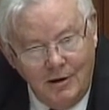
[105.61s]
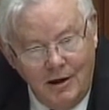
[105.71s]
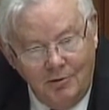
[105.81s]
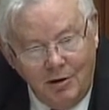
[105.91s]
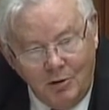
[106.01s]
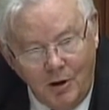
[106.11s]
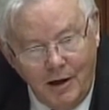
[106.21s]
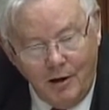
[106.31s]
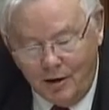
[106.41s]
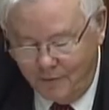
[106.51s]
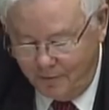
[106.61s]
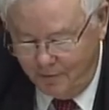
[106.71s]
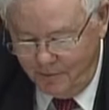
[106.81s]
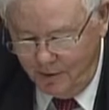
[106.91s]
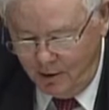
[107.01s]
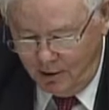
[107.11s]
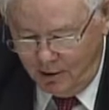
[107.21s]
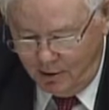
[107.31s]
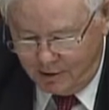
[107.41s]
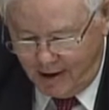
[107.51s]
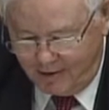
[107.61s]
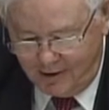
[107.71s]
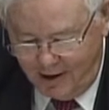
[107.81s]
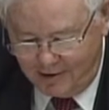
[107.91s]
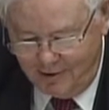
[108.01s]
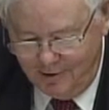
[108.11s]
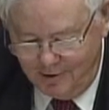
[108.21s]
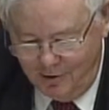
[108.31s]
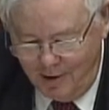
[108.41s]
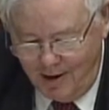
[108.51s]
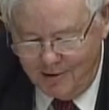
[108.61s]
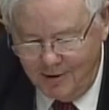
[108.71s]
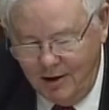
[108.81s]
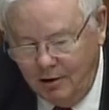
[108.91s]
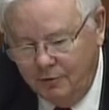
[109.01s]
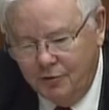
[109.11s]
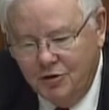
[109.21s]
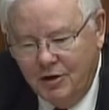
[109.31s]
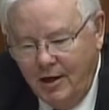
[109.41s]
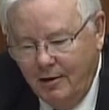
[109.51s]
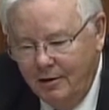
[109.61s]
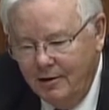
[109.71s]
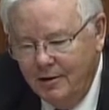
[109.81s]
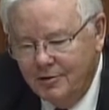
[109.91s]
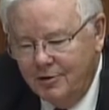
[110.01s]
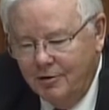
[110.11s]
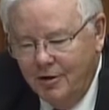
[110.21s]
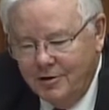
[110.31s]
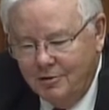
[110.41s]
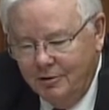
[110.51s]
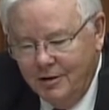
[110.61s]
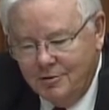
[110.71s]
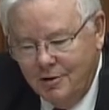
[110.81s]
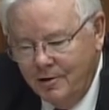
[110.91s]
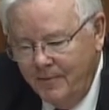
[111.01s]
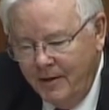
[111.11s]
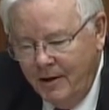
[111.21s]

Henry Cuellar from South Texas, who has the Eagle Ford Shale in his congressional district,